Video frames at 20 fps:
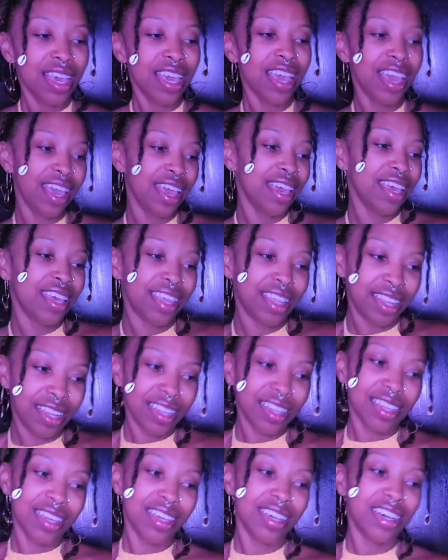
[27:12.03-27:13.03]

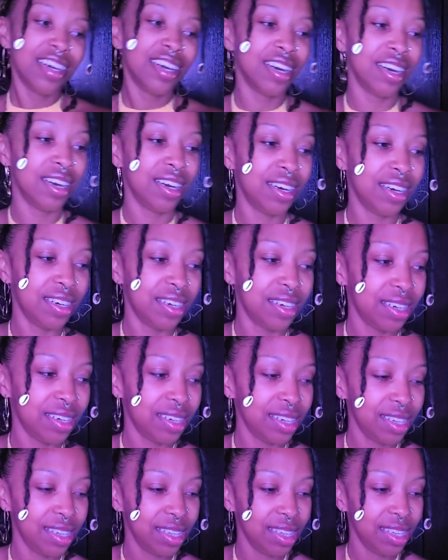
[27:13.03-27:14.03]
And,
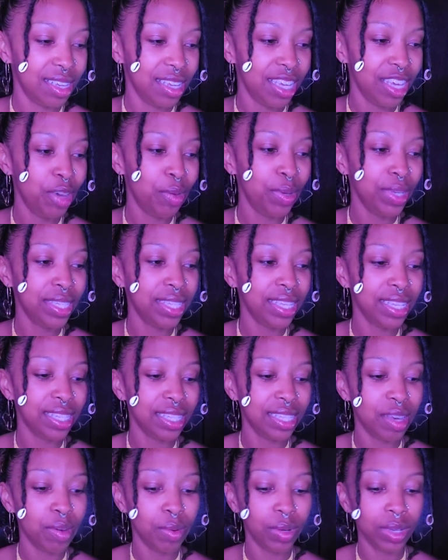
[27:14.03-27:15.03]
uh, it
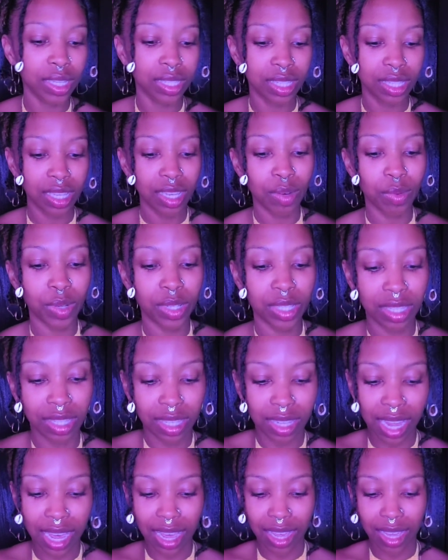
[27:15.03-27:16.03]
was
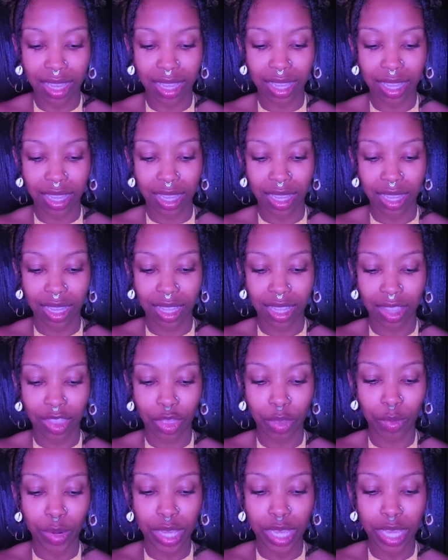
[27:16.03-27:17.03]
like
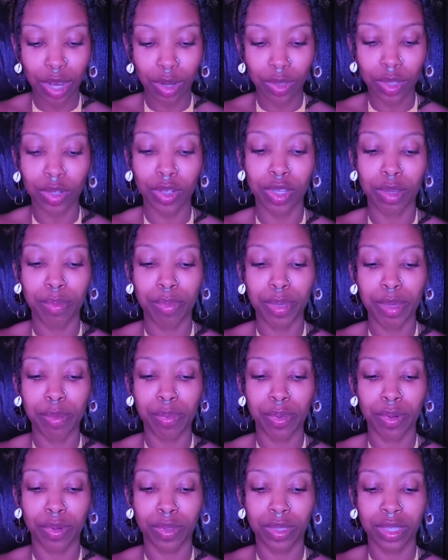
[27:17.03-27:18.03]
three elderly
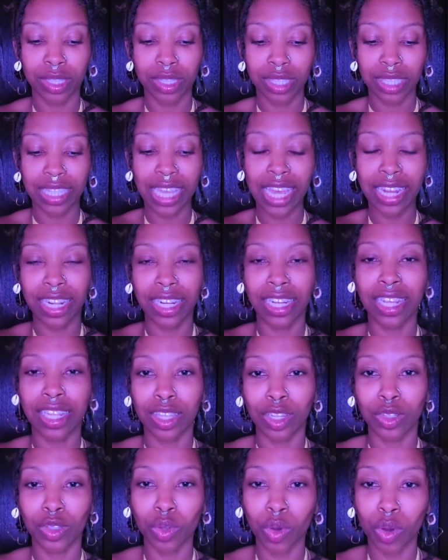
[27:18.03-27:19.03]
people standing
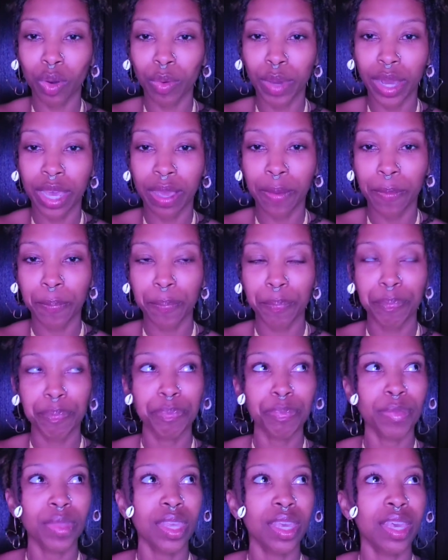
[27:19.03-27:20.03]
in the doorway,
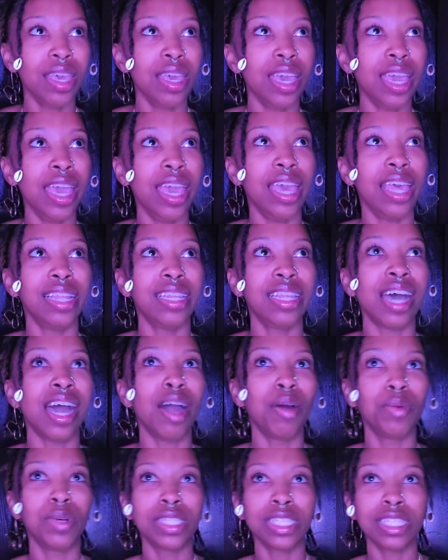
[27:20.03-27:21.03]
and
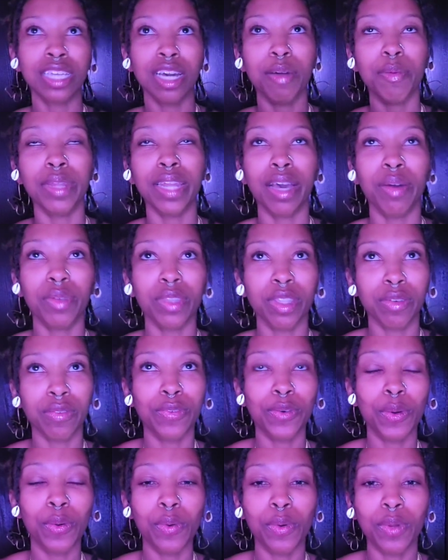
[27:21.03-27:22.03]
I was coming out with the
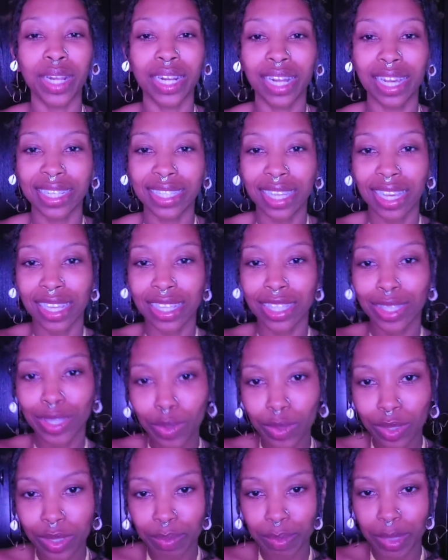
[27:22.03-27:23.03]
food and I said,
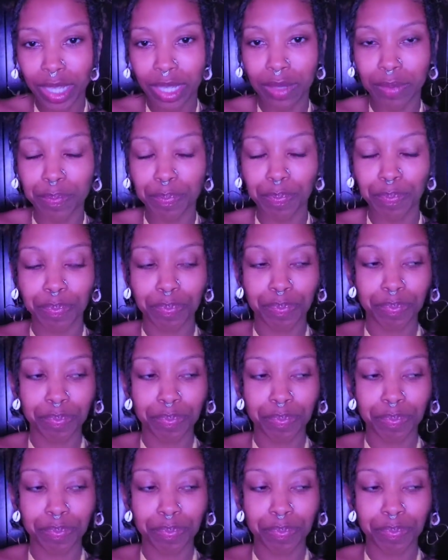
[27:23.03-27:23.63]
"Excuse me,"